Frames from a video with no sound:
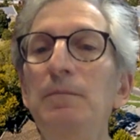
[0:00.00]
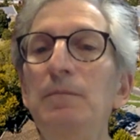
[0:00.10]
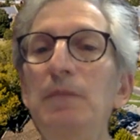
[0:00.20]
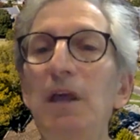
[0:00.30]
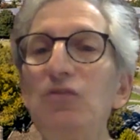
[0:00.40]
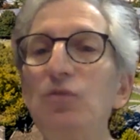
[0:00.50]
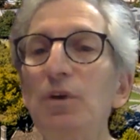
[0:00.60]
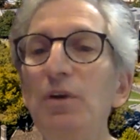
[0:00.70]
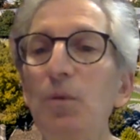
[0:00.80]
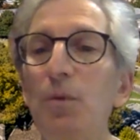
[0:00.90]
Next
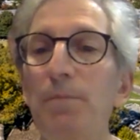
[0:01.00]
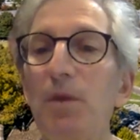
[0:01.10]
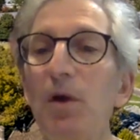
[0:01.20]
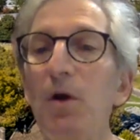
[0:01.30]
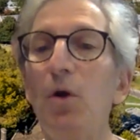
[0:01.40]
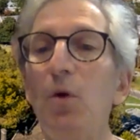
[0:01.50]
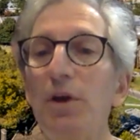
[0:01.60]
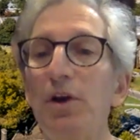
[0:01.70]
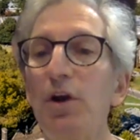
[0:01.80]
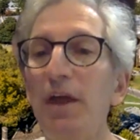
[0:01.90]
one. When
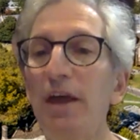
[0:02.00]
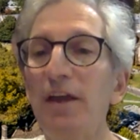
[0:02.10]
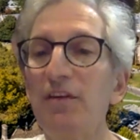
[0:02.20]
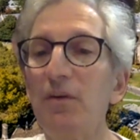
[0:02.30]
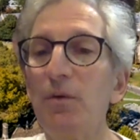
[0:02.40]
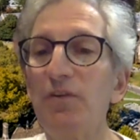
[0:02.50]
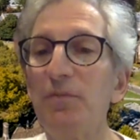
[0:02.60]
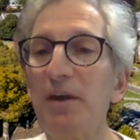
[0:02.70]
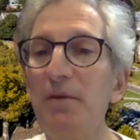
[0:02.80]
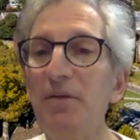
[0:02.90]
a girl with
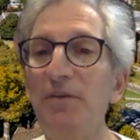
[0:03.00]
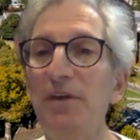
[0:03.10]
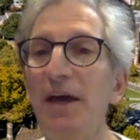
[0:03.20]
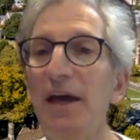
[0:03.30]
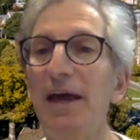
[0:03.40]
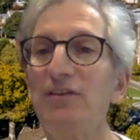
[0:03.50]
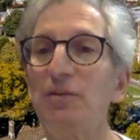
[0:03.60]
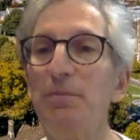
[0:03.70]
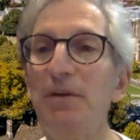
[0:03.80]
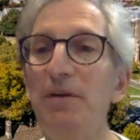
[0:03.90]
spina bifida has her
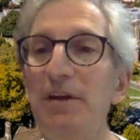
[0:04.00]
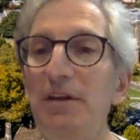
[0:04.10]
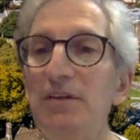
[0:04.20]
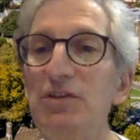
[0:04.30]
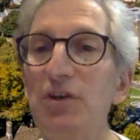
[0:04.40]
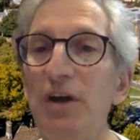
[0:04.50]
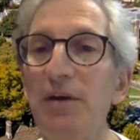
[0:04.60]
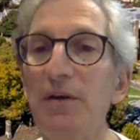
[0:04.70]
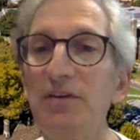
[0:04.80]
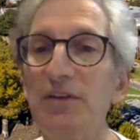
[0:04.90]
period
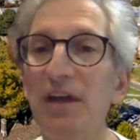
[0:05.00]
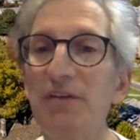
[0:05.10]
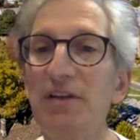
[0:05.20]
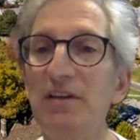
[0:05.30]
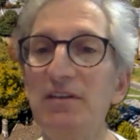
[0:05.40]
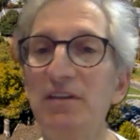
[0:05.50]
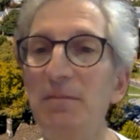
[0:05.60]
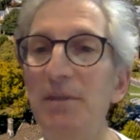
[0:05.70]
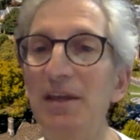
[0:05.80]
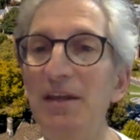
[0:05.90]
start, does it have a tendency to
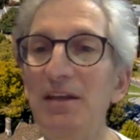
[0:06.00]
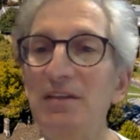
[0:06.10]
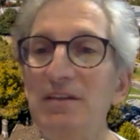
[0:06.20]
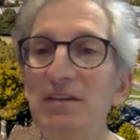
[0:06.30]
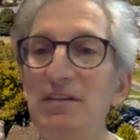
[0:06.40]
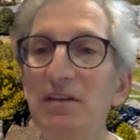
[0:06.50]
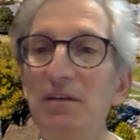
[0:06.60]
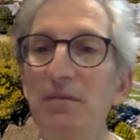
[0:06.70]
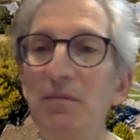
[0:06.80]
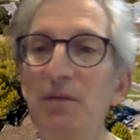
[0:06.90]
be inconsistent?
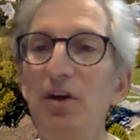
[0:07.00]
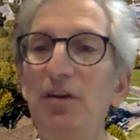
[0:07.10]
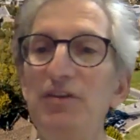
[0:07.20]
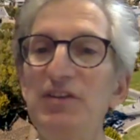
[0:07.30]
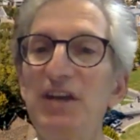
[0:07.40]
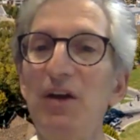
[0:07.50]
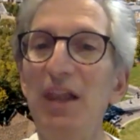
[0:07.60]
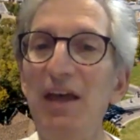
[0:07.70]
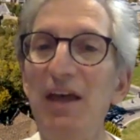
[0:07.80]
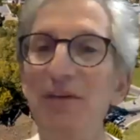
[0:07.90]
My daughter is now
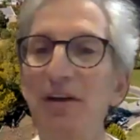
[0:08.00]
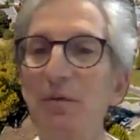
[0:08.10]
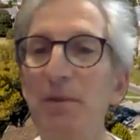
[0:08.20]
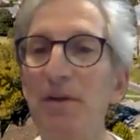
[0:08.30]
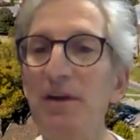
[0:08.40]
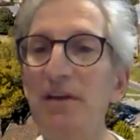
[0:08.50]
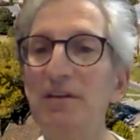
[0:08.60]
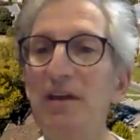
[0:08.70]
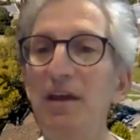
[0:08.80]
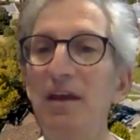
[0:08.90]
11 and her
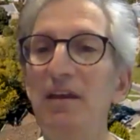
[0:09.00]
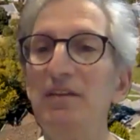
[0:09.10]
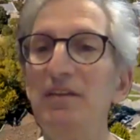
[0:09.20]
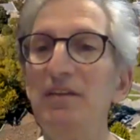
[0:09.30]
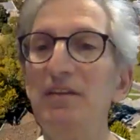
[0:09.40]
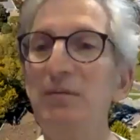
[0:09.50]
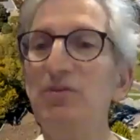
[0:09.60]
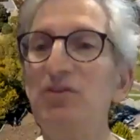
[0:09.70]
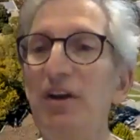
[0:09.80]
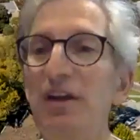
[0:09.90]
periods seem to
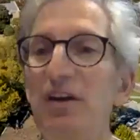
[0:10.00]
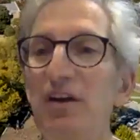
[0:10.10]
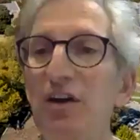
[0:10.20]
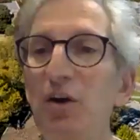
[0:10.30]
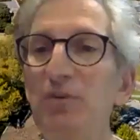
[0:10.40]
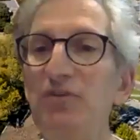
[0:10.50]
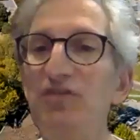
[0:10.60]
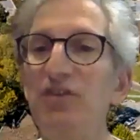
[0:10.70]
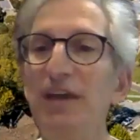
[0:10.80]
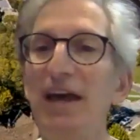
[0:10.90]
start a year ago, but she's
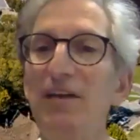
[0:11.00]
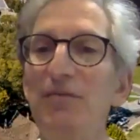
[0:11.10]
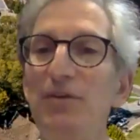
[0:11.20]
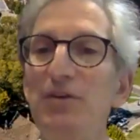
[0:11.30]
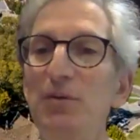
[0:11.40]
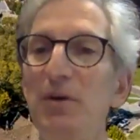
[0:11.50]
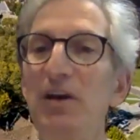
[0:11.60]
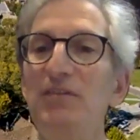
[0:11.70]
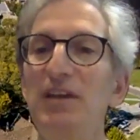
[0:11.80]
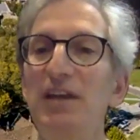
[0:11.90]
only had it for 2
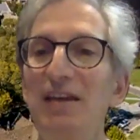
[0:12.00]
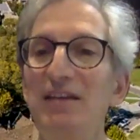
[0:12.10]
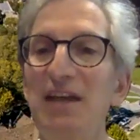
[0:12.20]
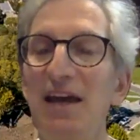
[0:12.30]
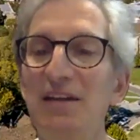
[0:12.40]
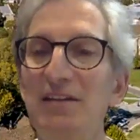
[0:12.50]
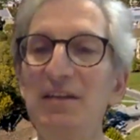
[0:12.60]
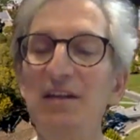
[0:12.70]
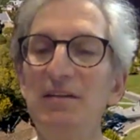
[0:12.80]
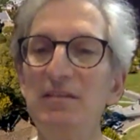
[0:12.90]
months and hasn't had it
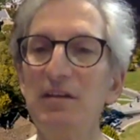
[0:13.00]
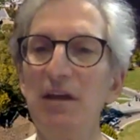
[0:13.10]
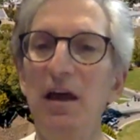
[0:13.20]
since.